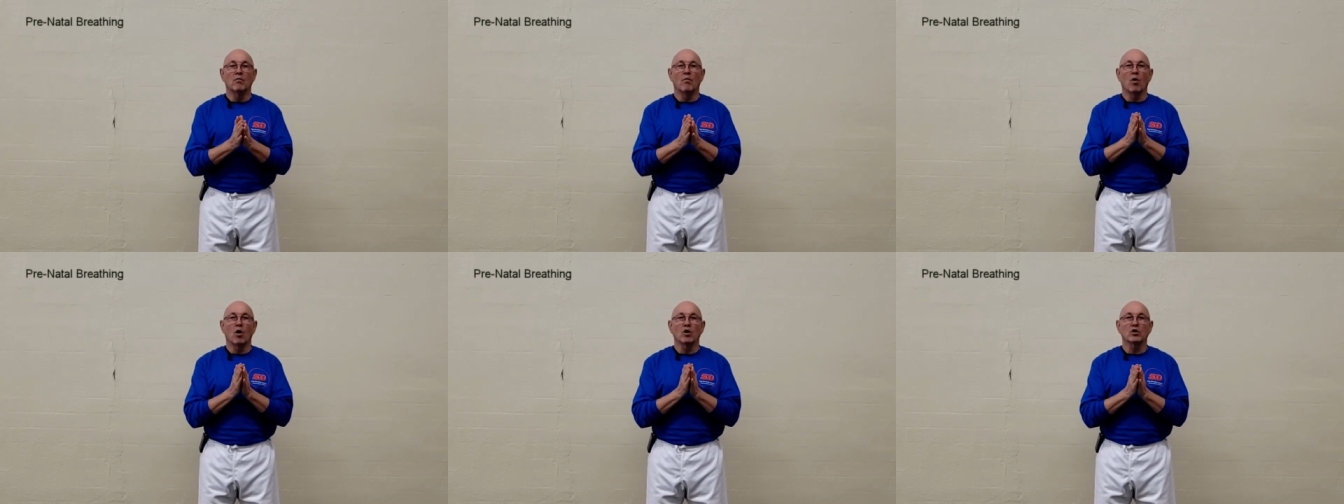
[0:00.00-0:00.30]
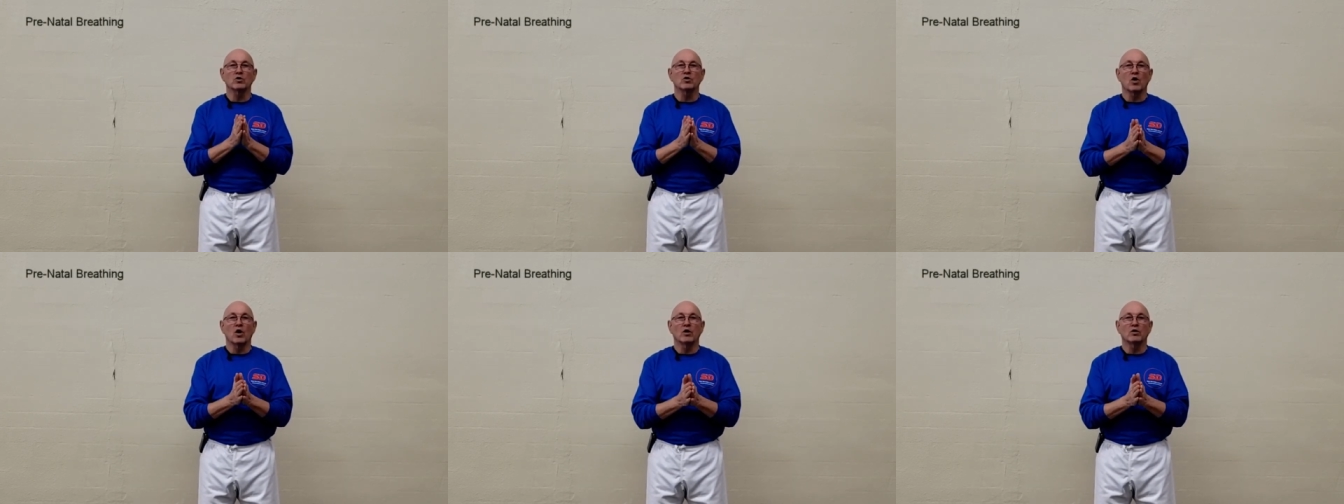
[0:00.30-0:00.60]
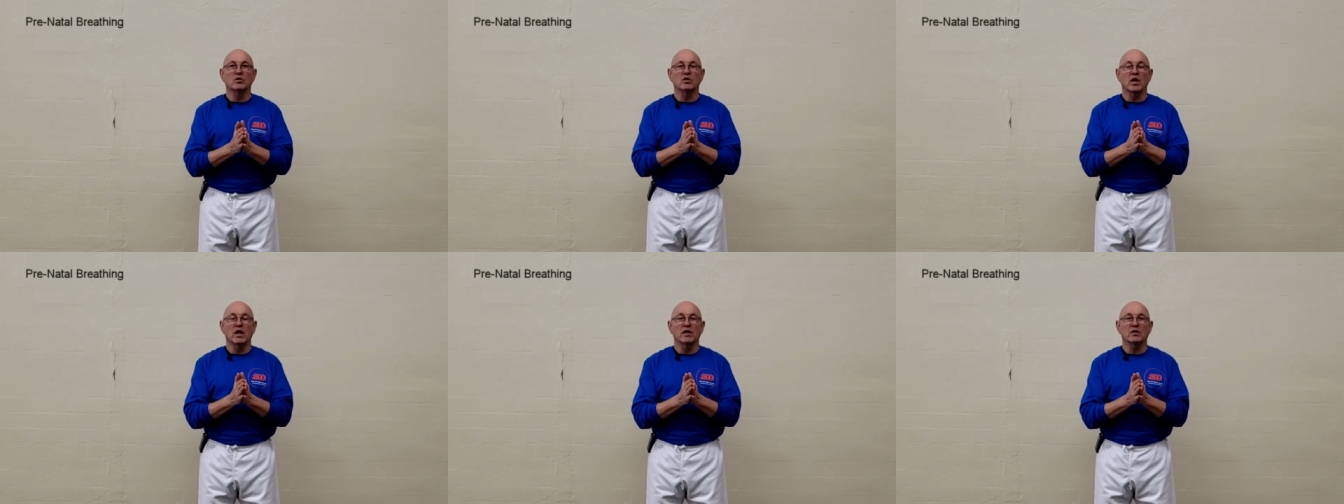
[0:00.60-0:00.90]
martial
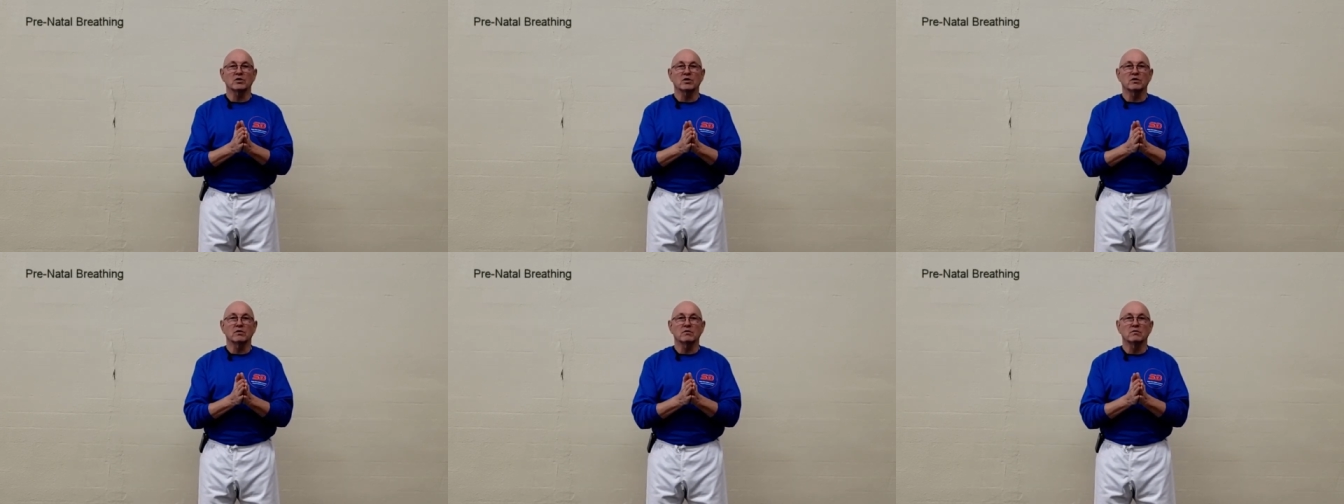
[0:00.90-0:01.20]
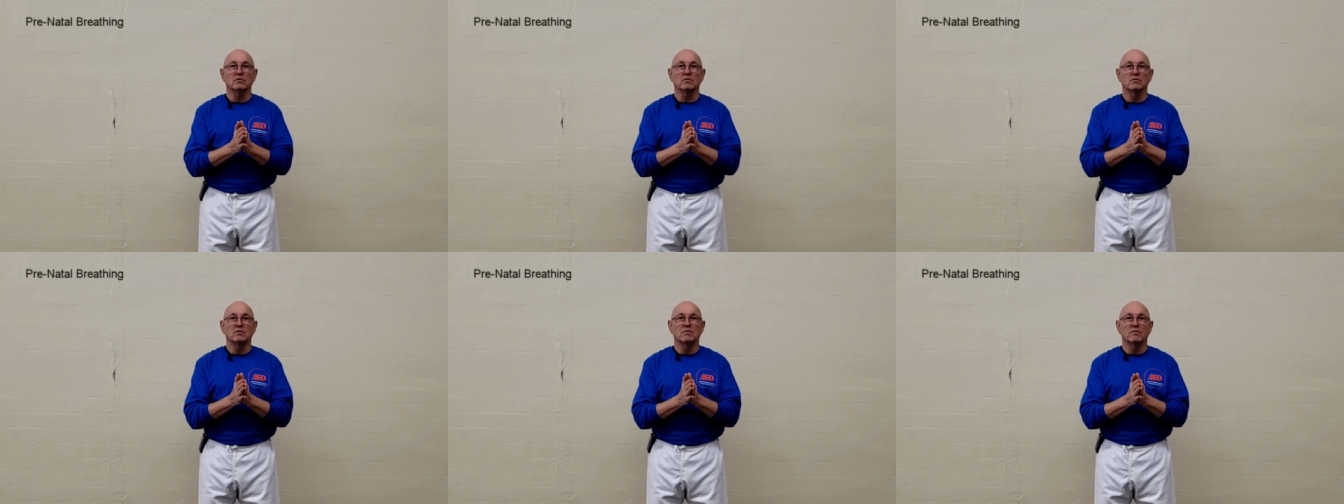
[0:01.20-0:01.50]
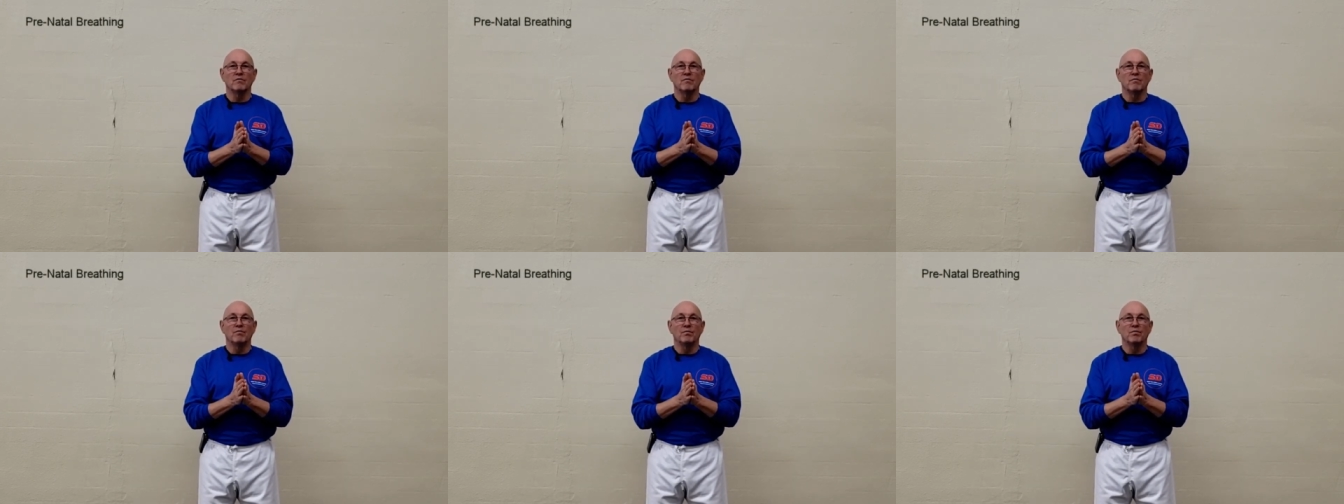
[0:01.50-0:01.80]
arts lesson,
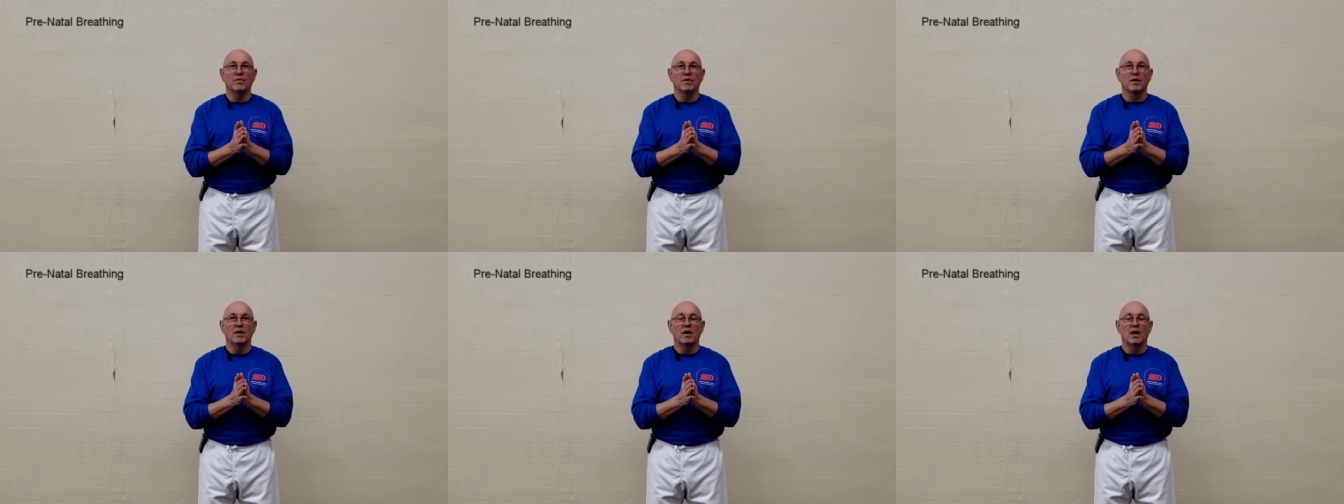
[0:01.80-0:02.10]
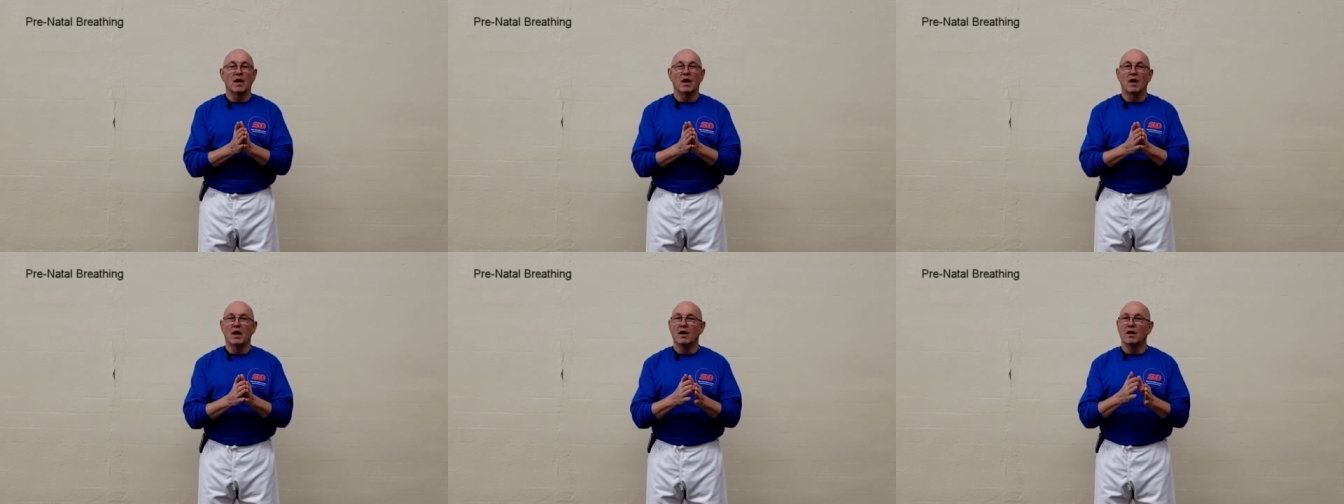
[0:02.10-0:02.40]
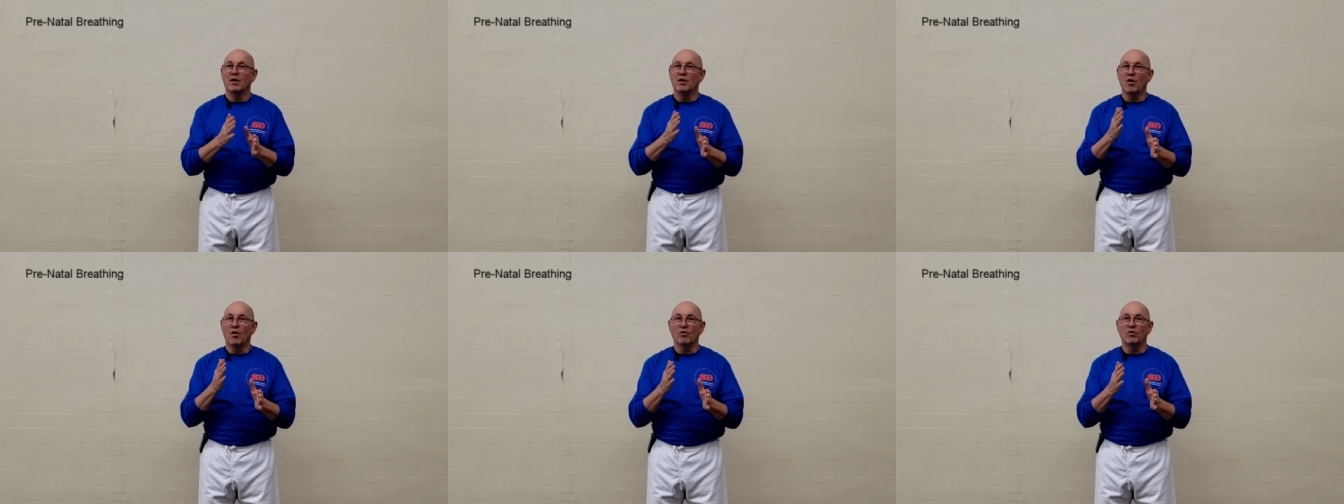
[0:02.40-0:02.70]

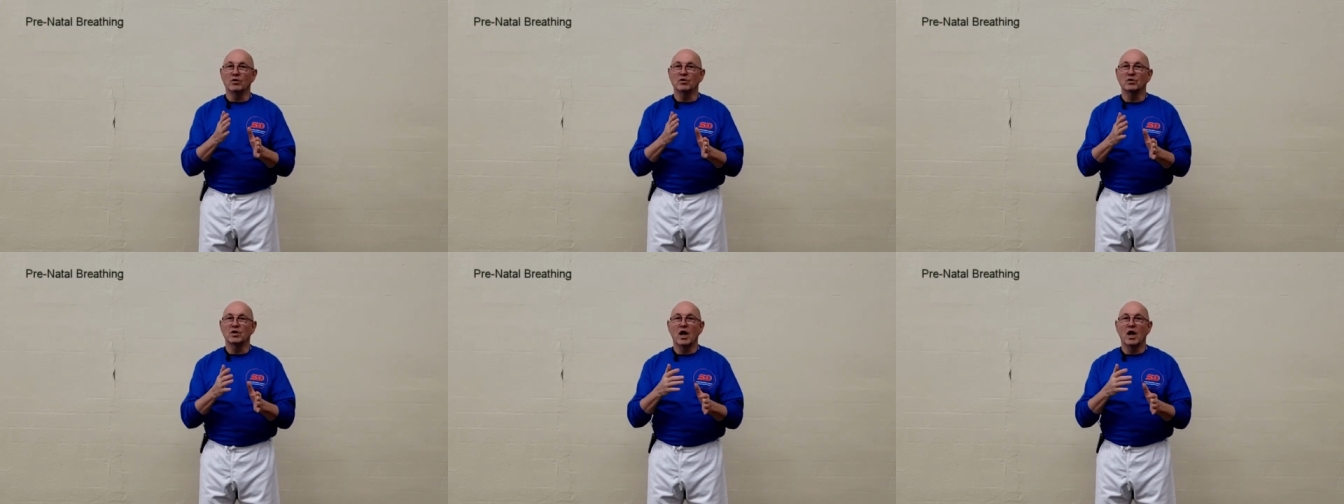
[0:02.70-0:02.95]
notice,